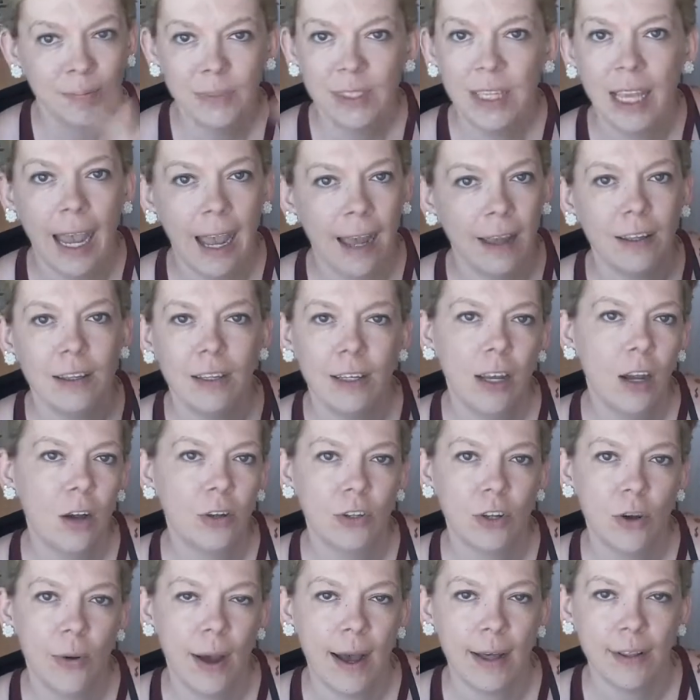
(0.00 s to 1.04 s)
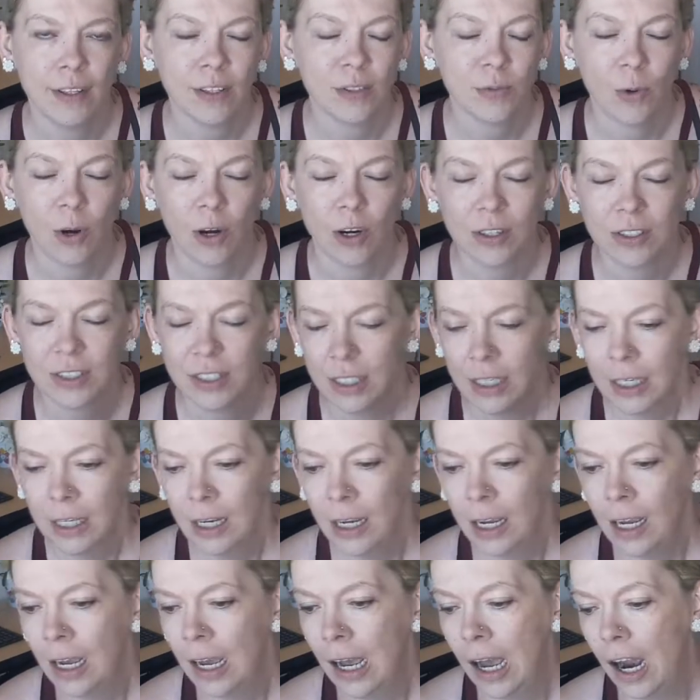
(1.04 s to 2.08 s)
yeah, y'all know how this works.
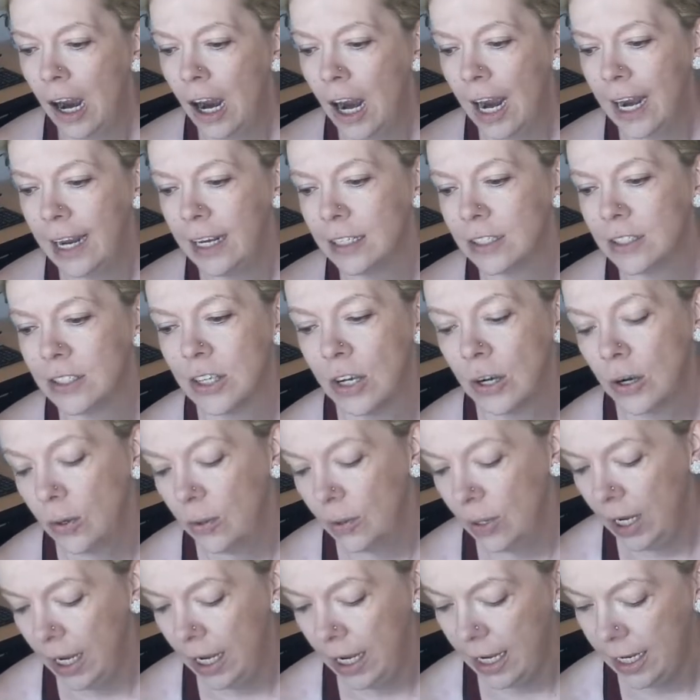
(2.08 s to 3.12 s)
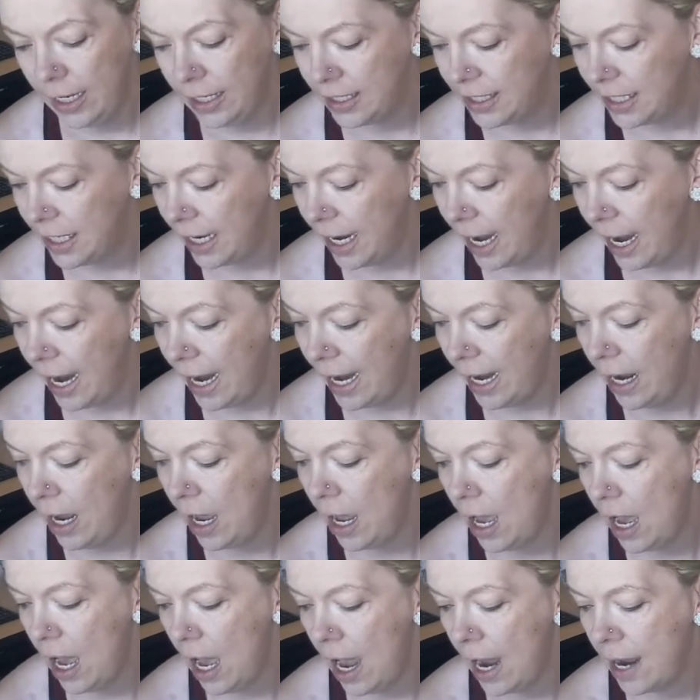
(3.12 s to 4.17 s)
All right, so today
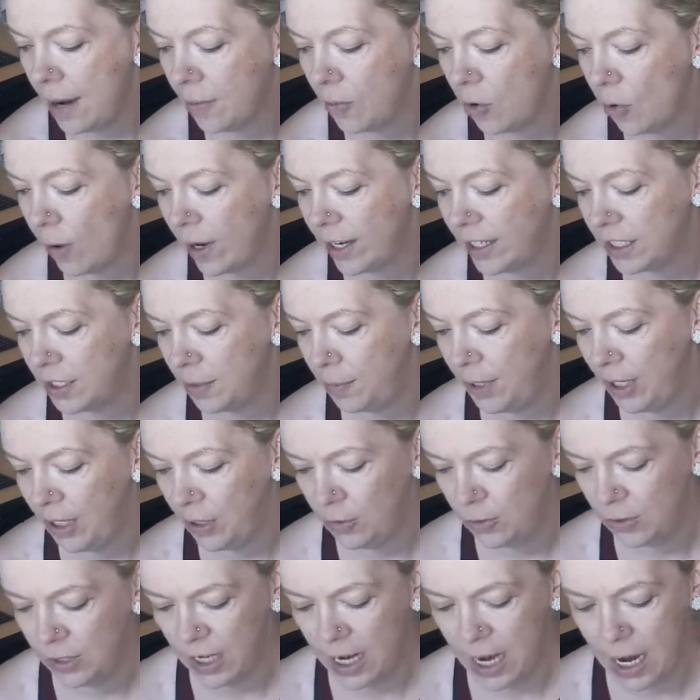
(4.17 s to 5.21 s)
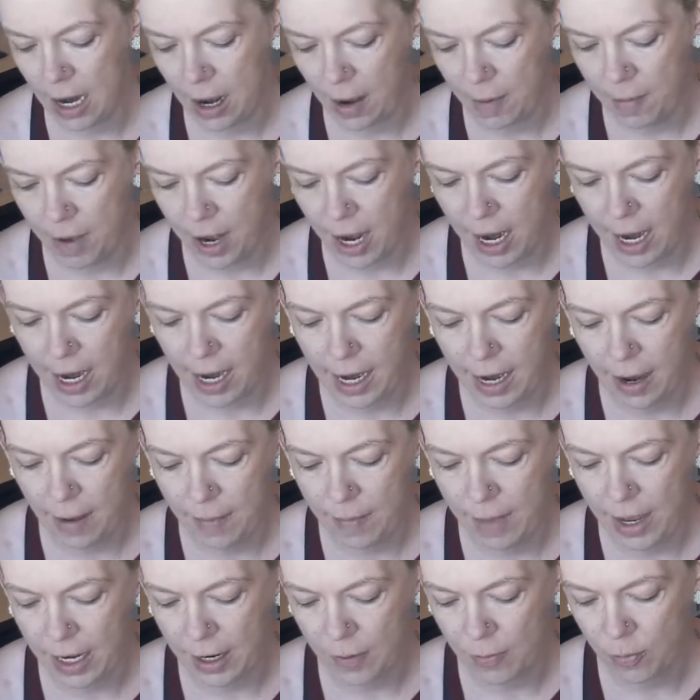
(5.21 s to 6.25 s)
I am going to be using my
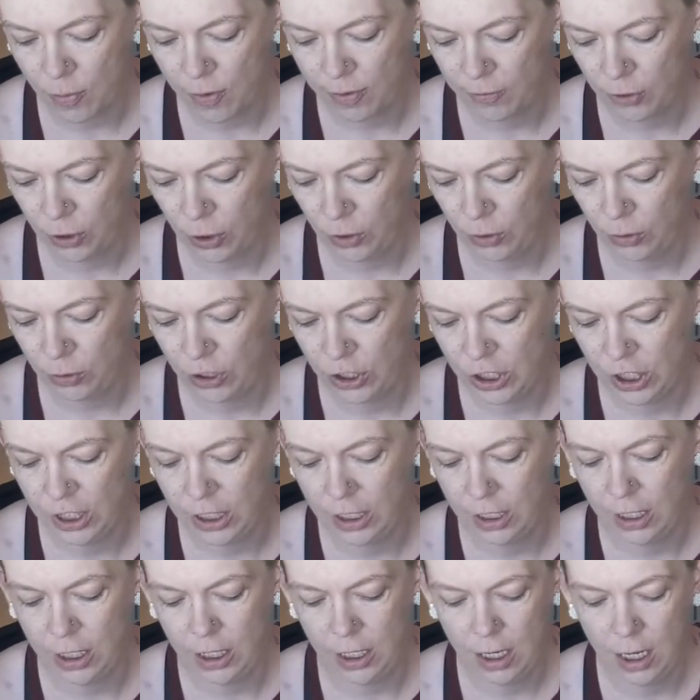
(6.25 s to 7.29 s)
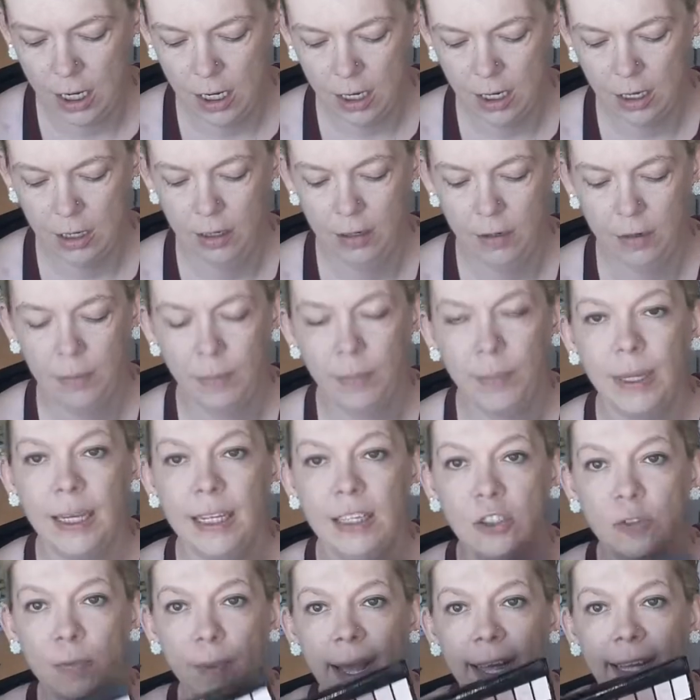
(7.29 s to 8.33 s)
Makeup Revolution
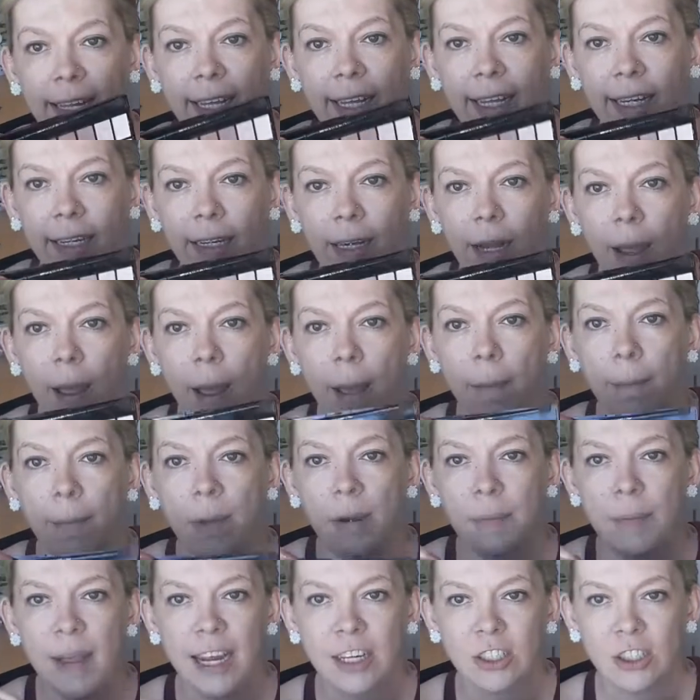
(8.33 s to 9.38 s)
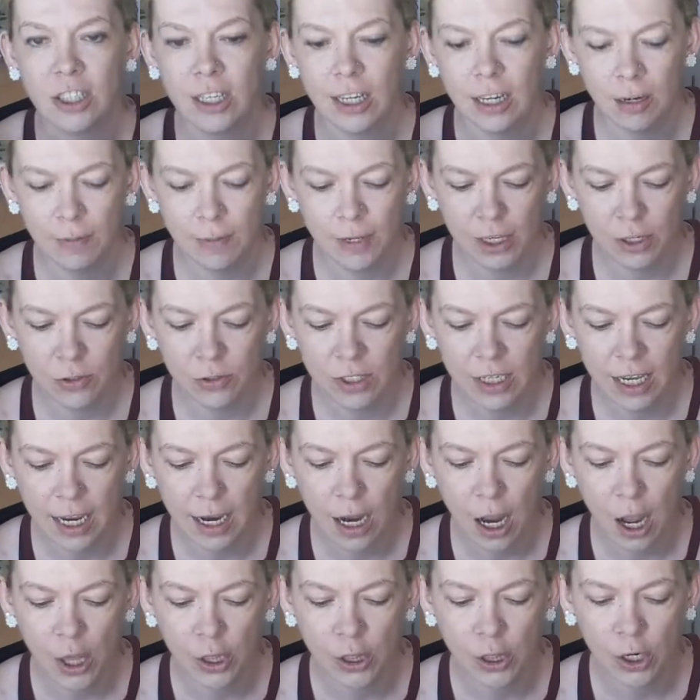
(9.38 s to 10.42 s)
Peach Palette. But I'm actually going to be
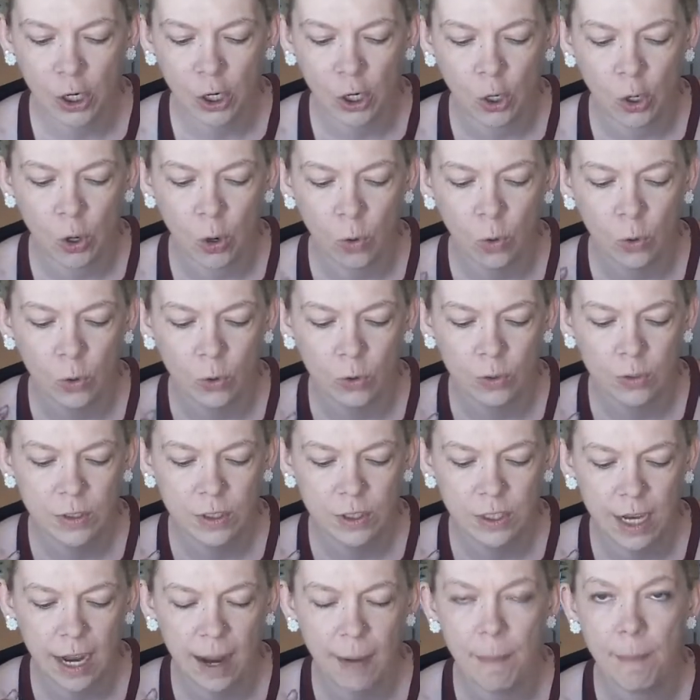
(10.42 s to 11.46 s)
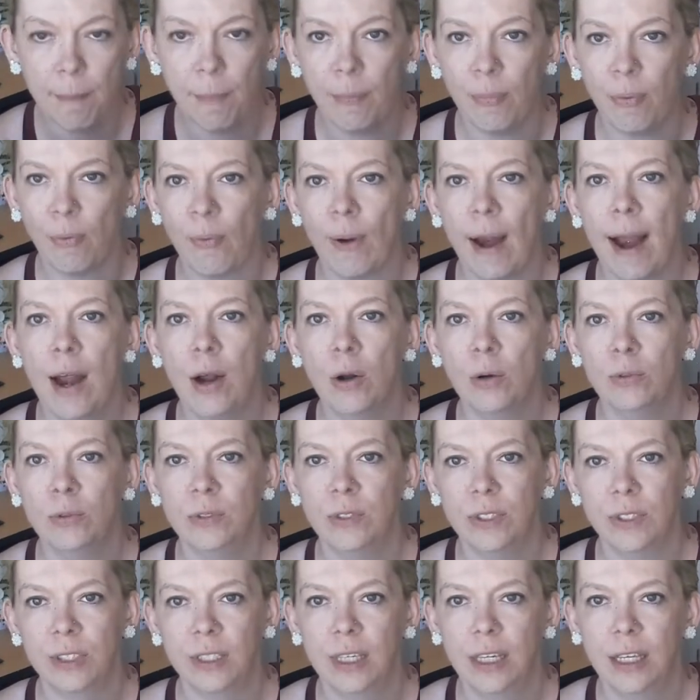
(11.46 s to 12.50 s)
using the golds and
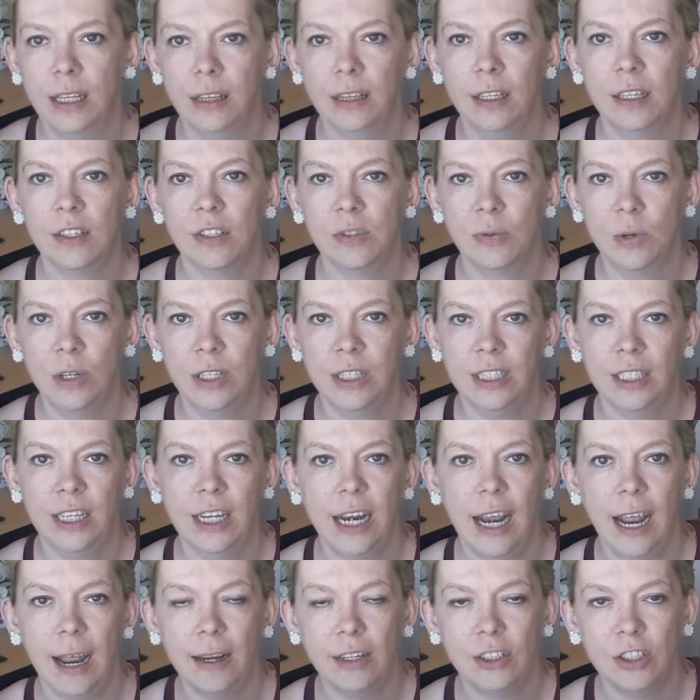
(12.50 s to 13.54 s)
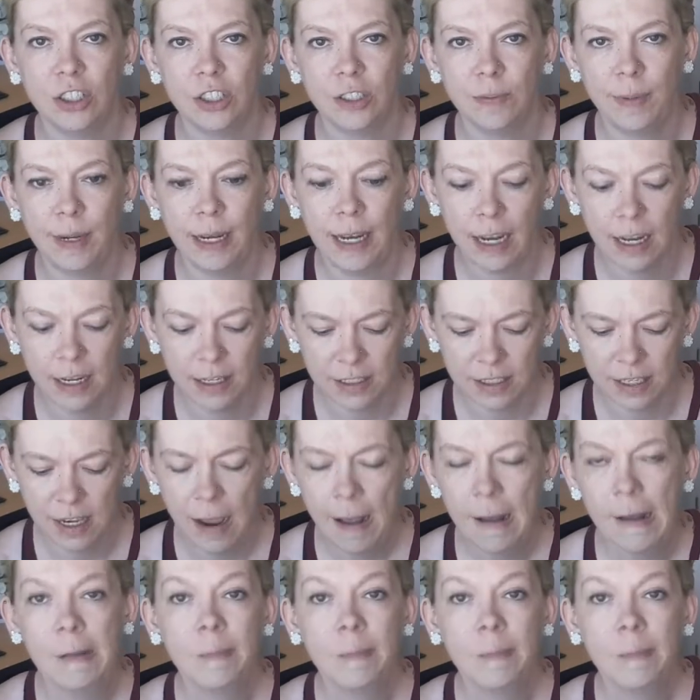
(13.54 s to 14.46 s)
browns in this one today, just because